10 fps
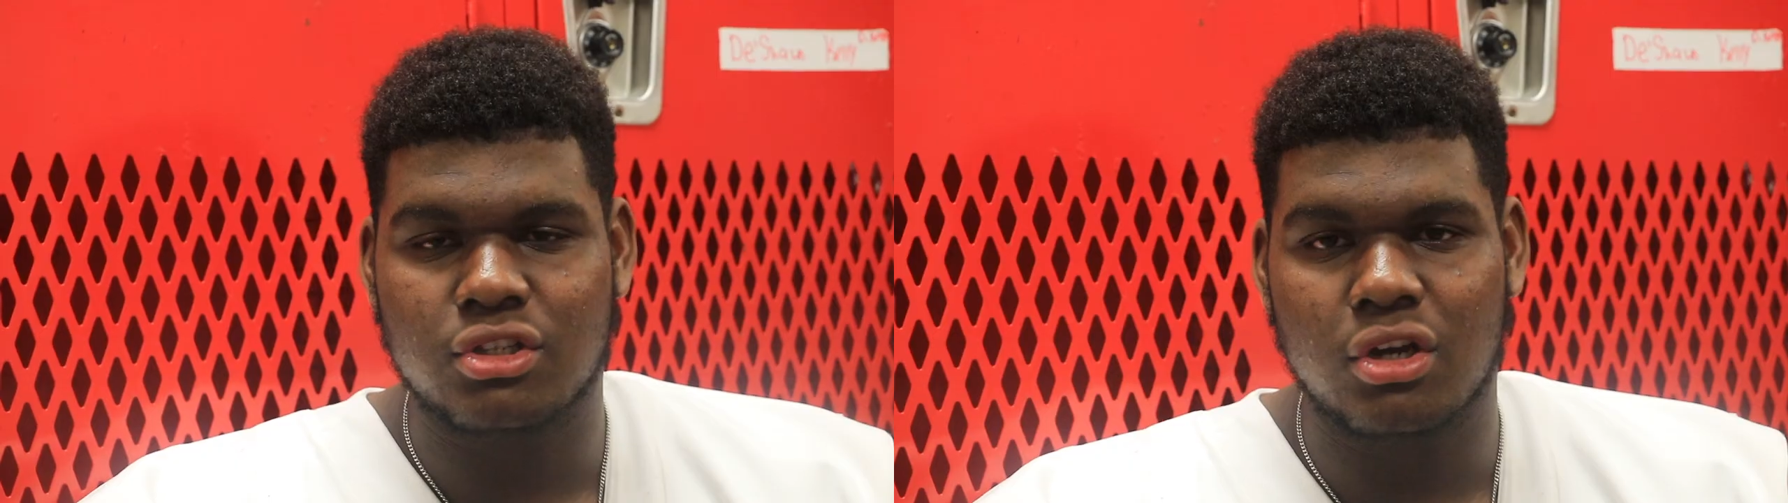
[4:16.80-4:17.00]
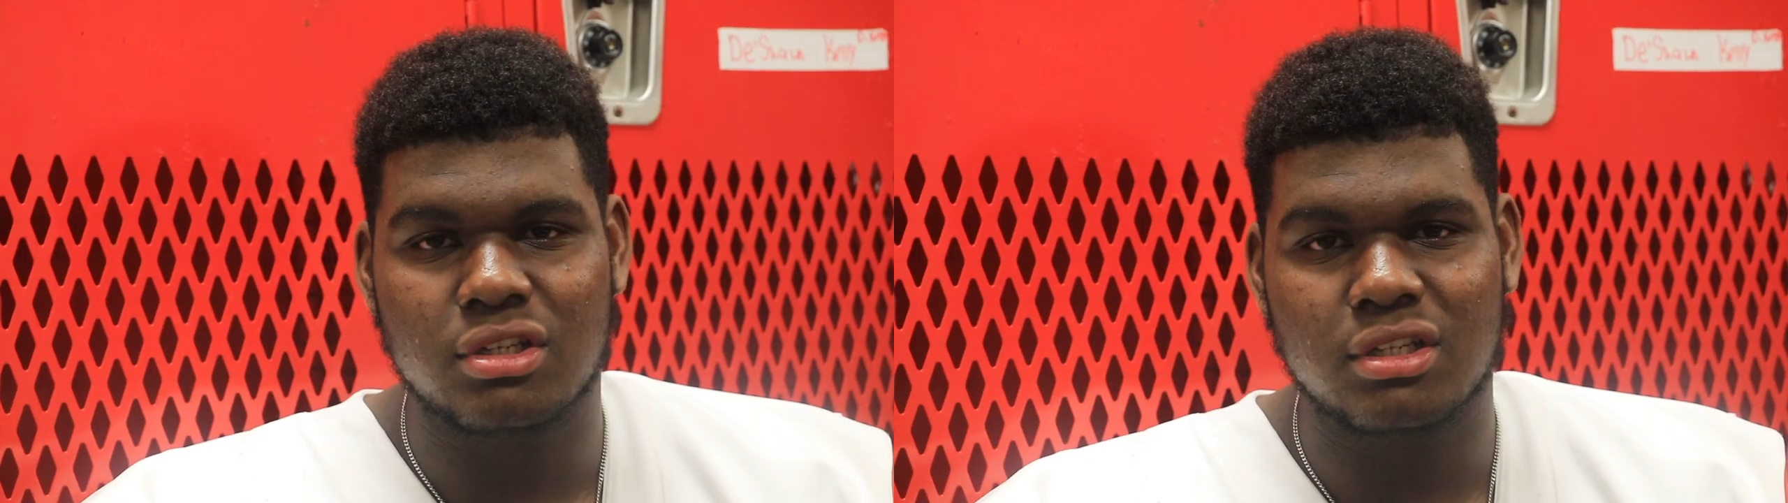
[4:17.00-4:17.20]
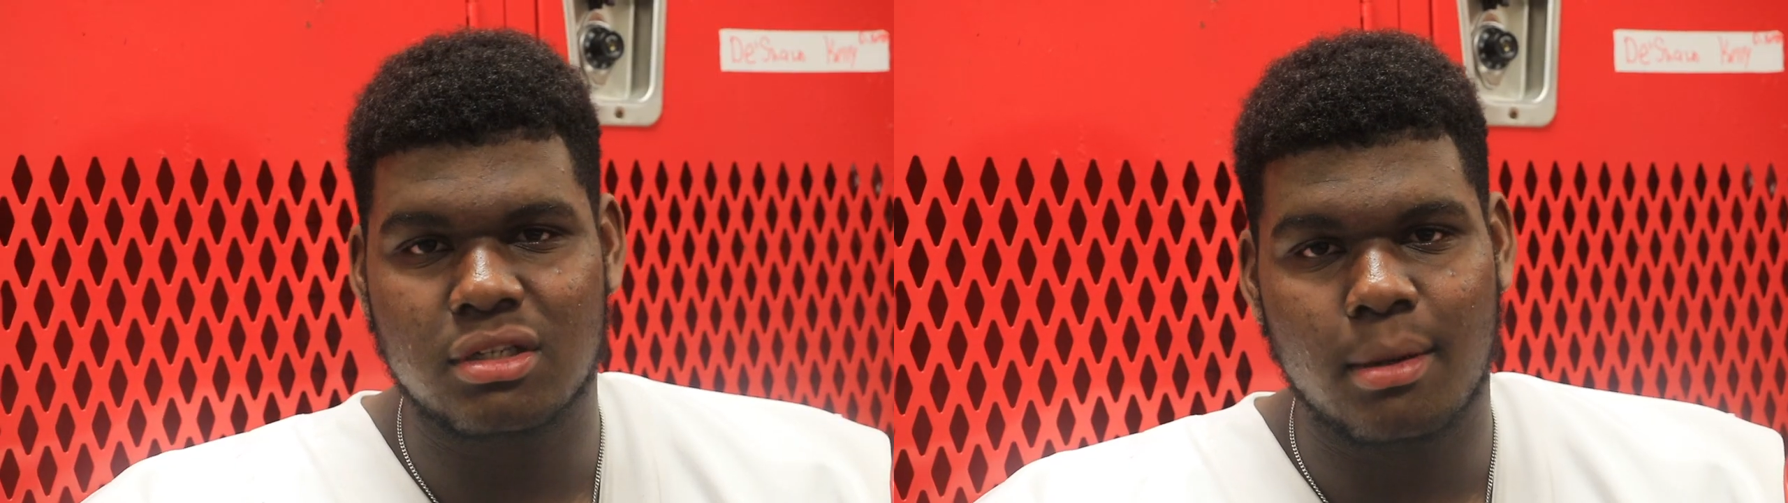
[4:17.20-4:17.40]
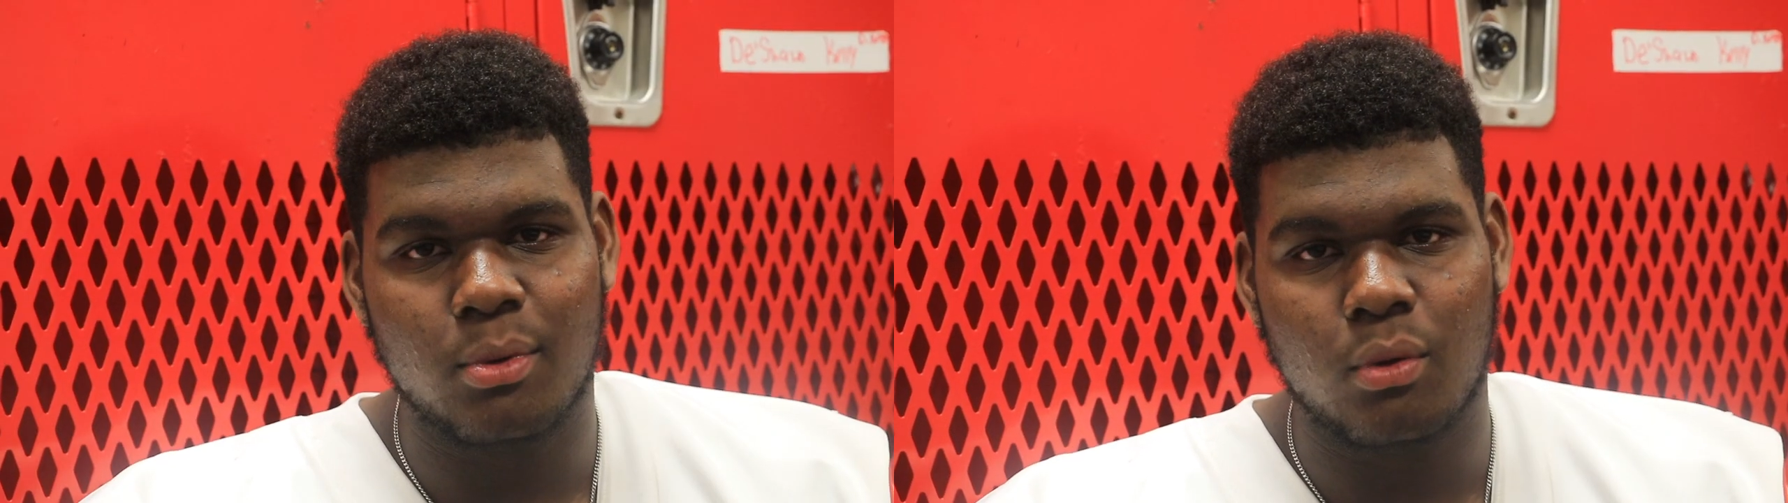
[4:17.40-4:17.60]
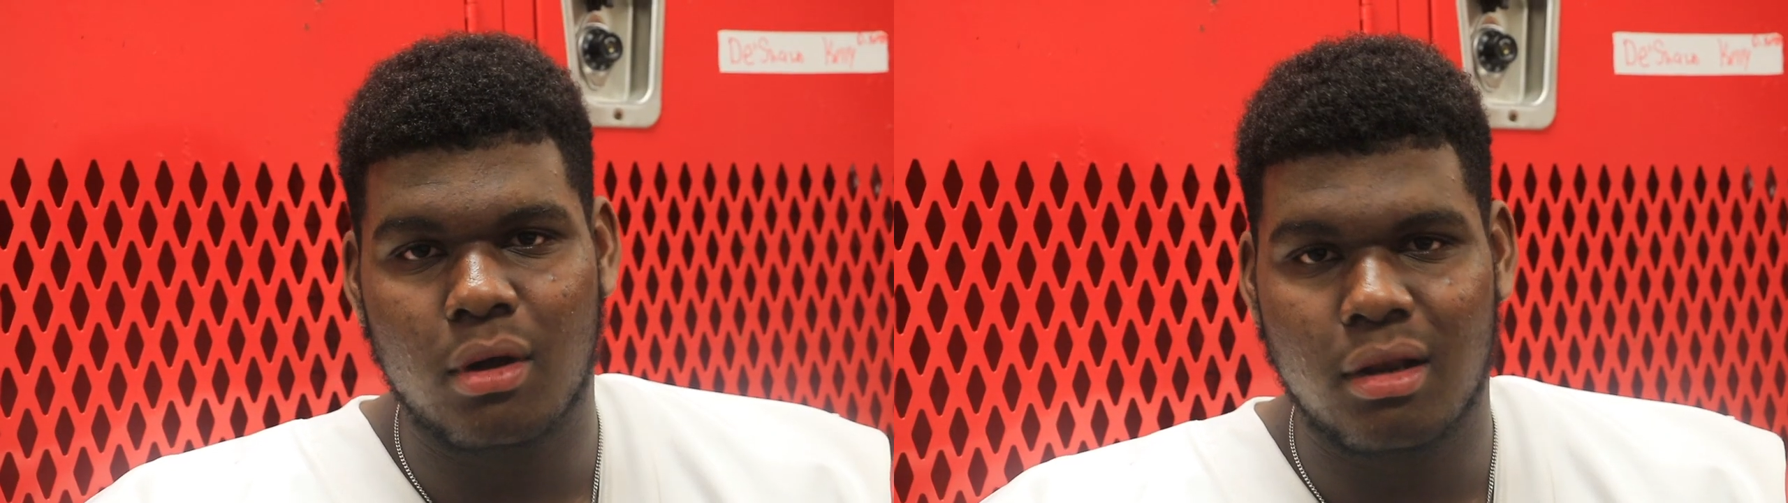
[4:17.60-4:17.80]
Church is
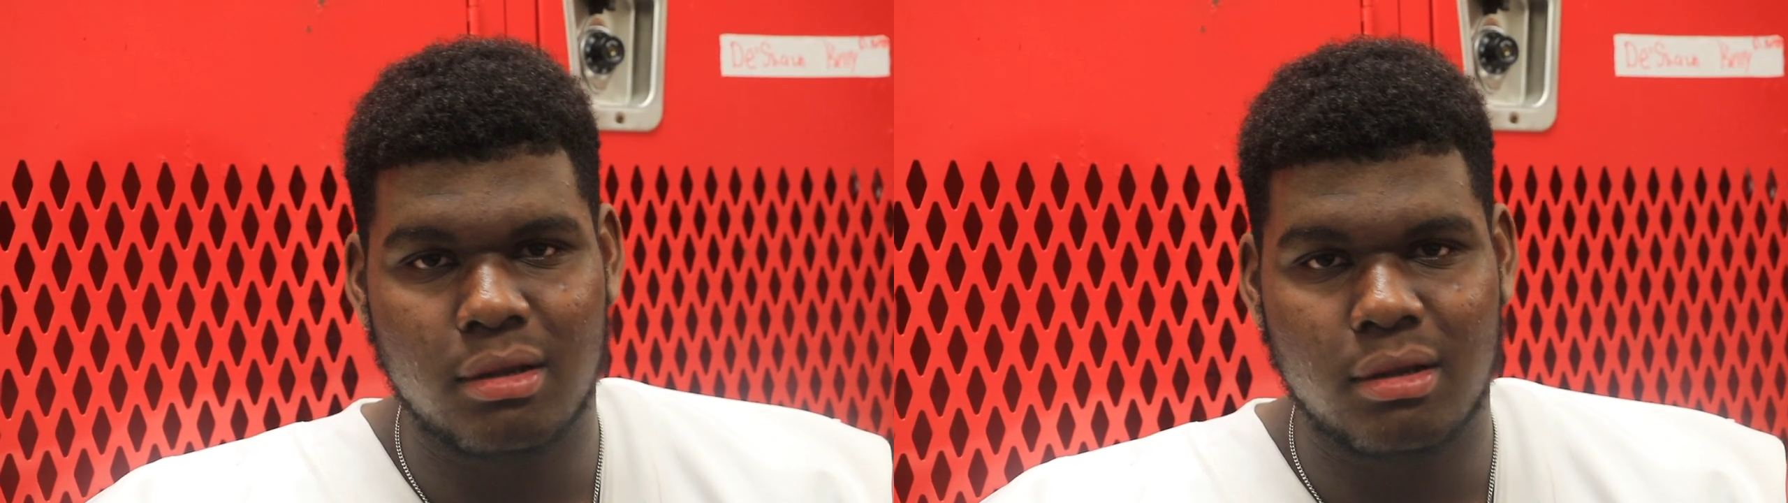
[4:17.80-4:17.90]
number one.